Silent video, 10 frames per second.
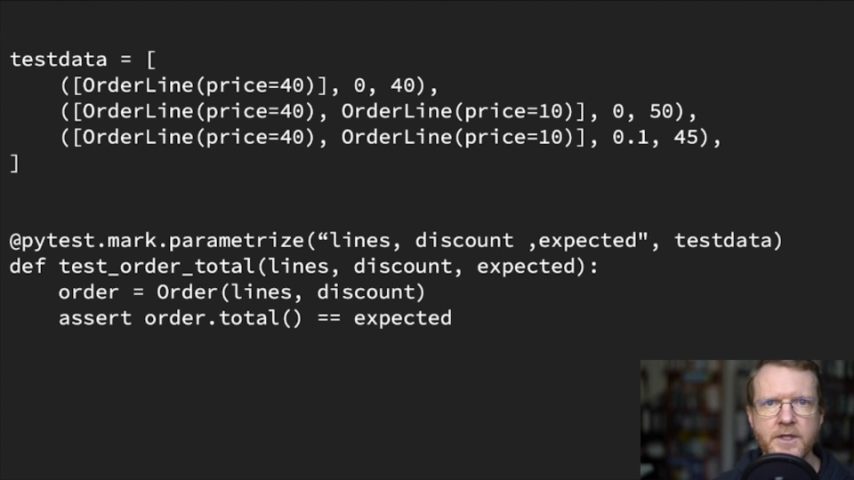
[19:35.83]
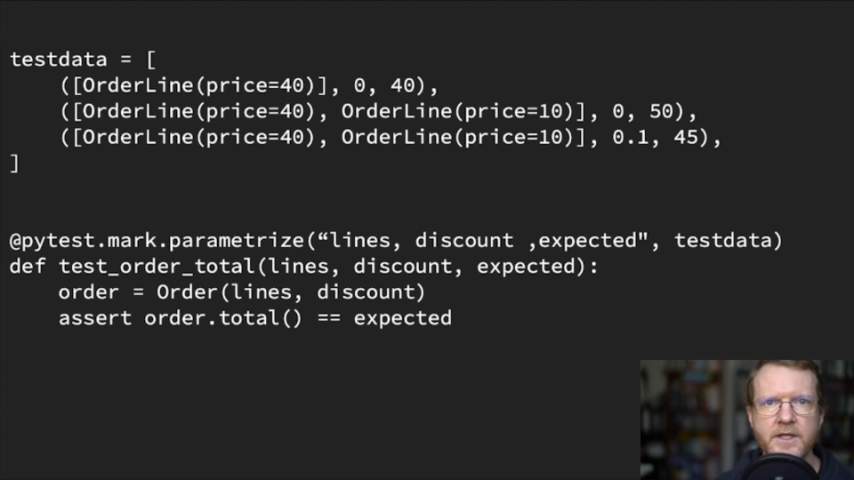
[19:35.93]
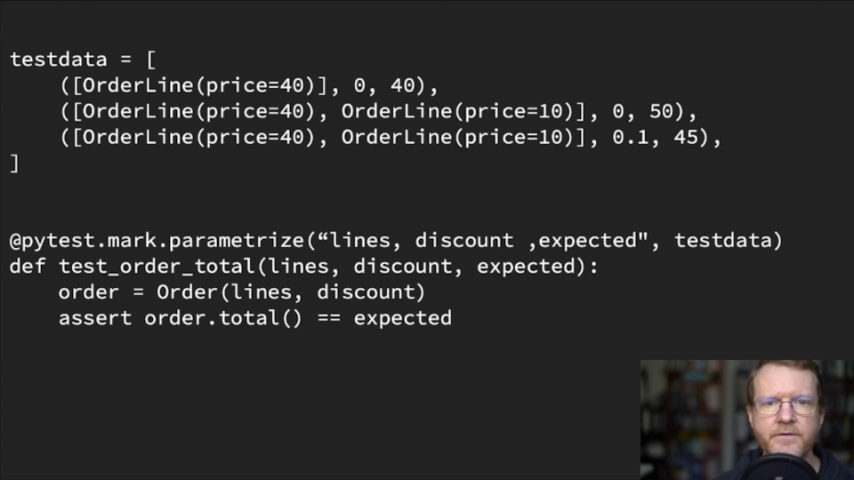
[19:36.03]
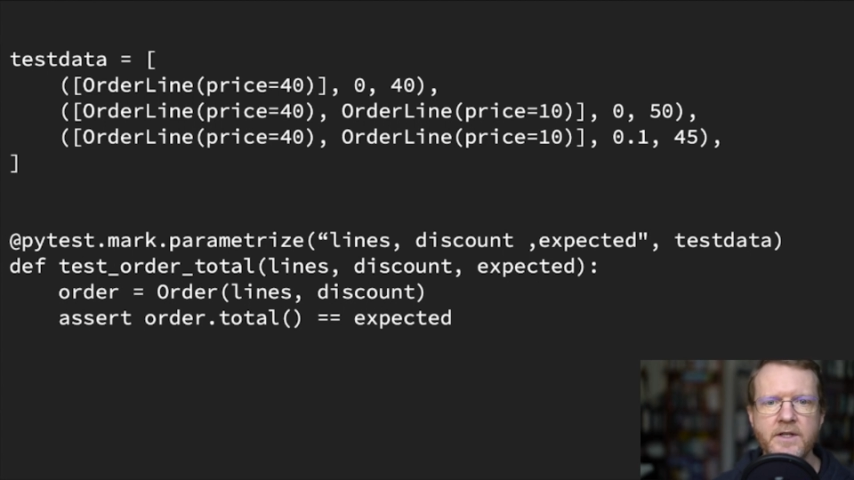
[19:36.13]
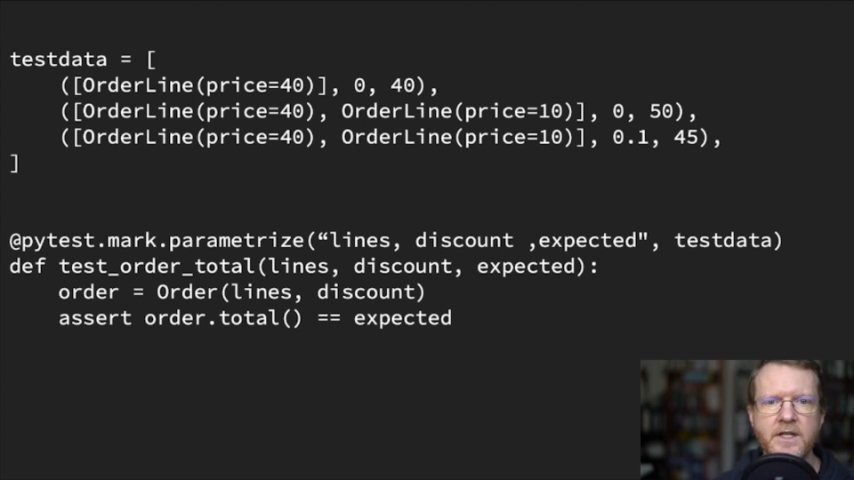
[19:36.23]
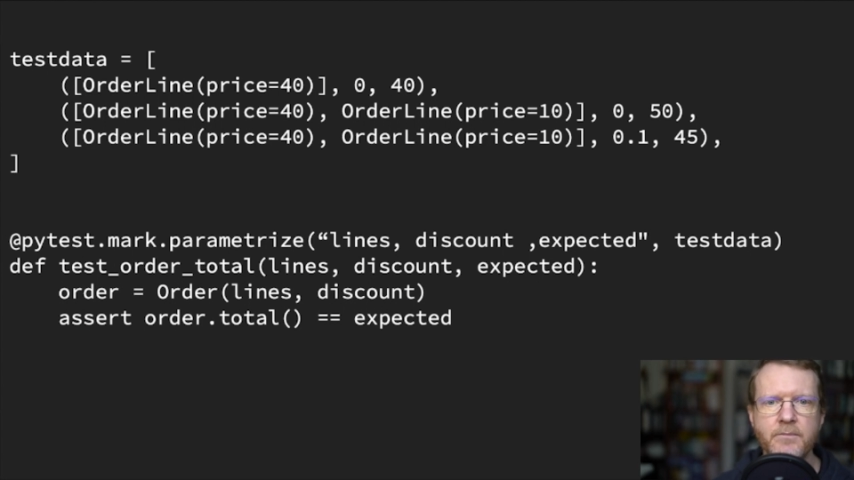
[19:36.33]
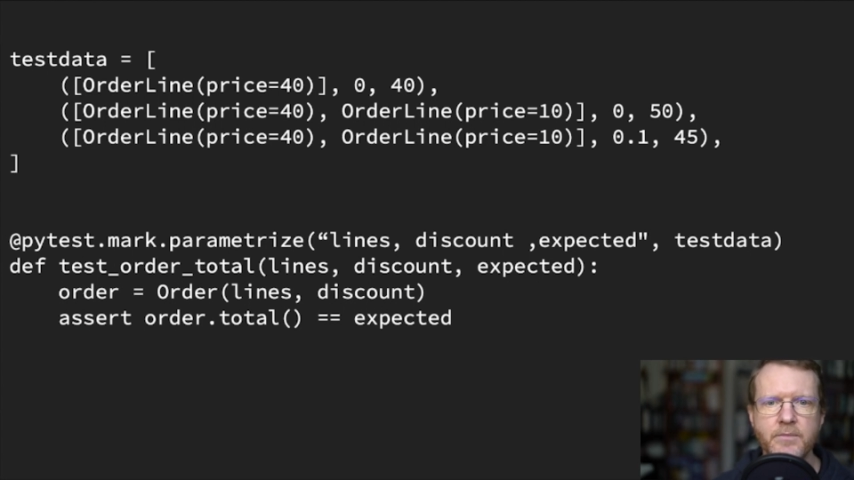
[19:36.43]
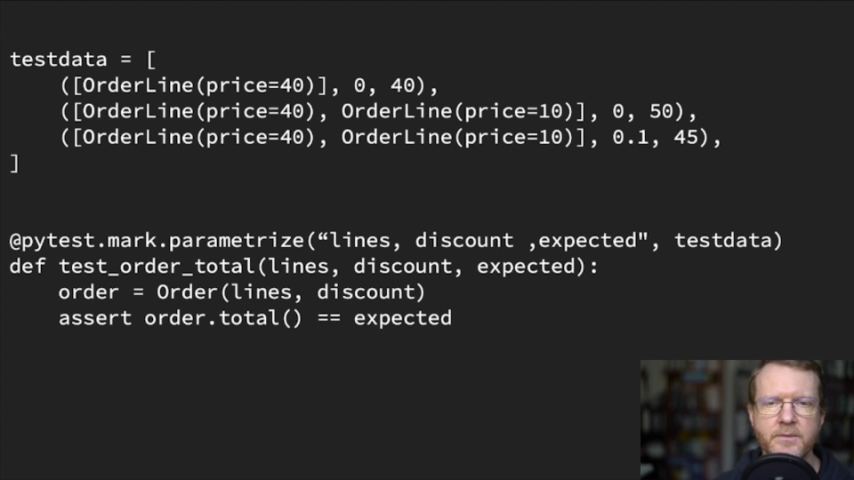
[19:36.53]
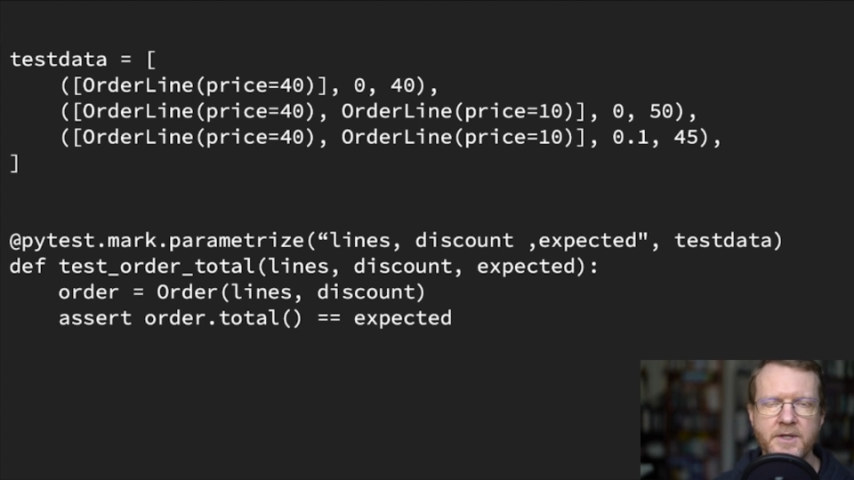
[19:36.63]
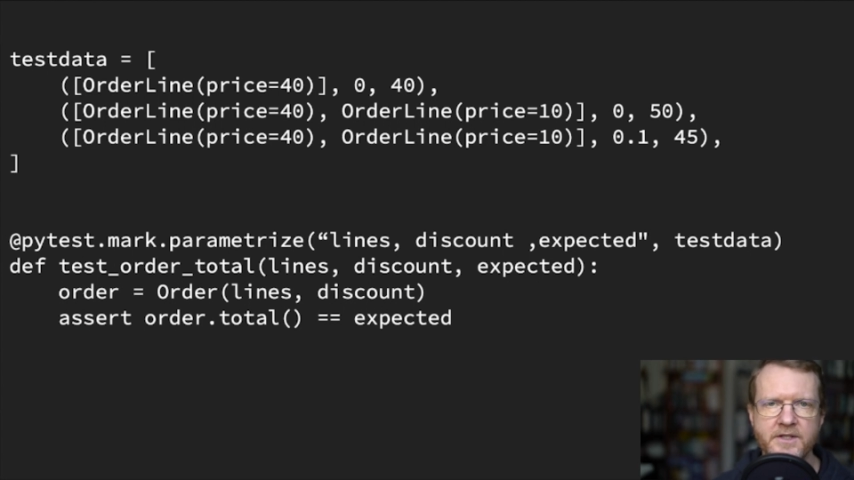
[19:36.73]
if the
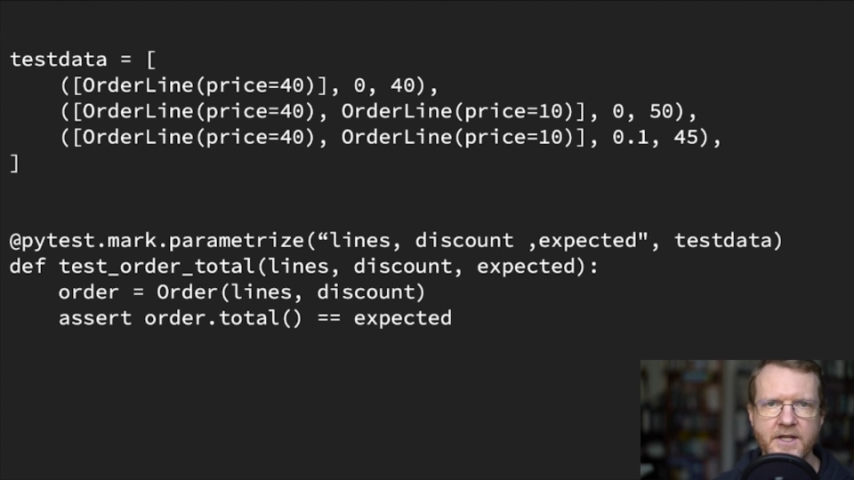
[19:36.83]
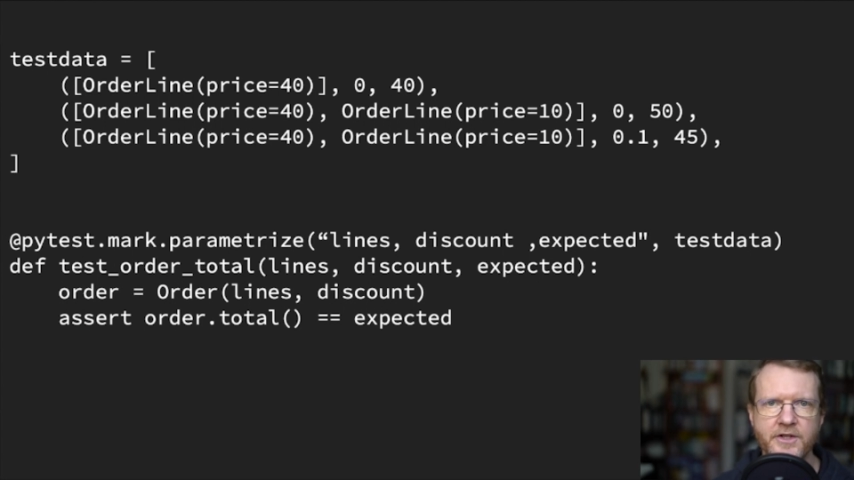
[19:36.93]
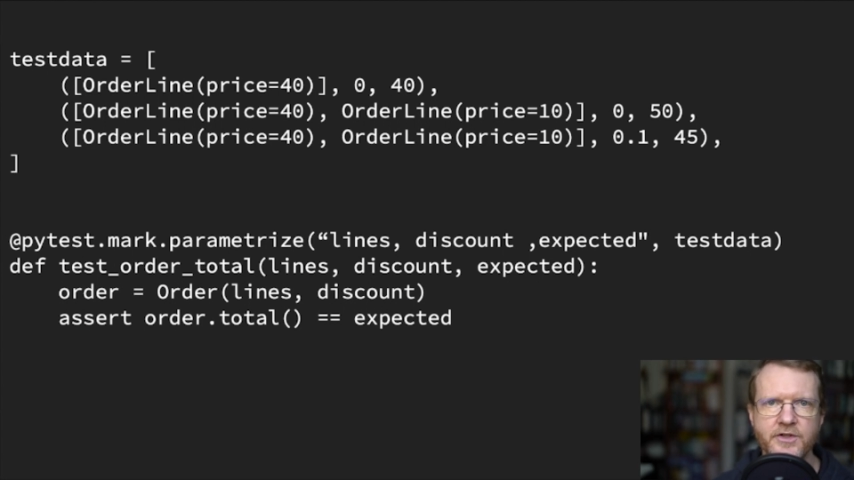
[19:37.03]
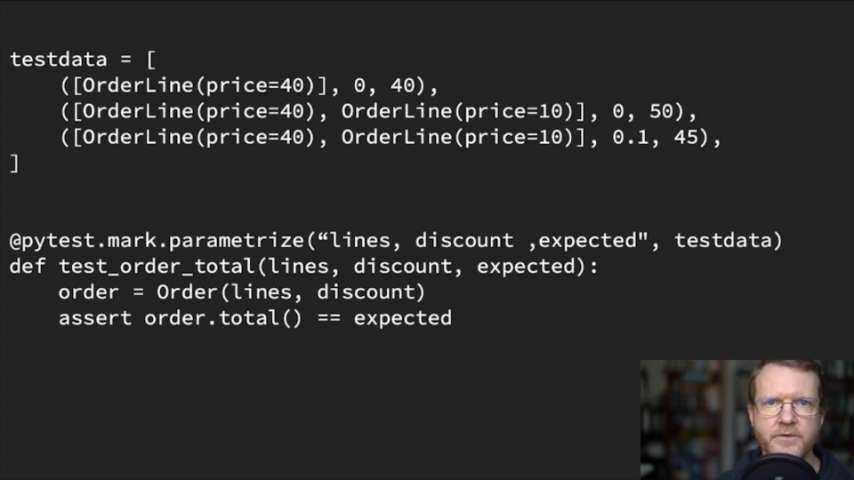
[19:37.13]
implementation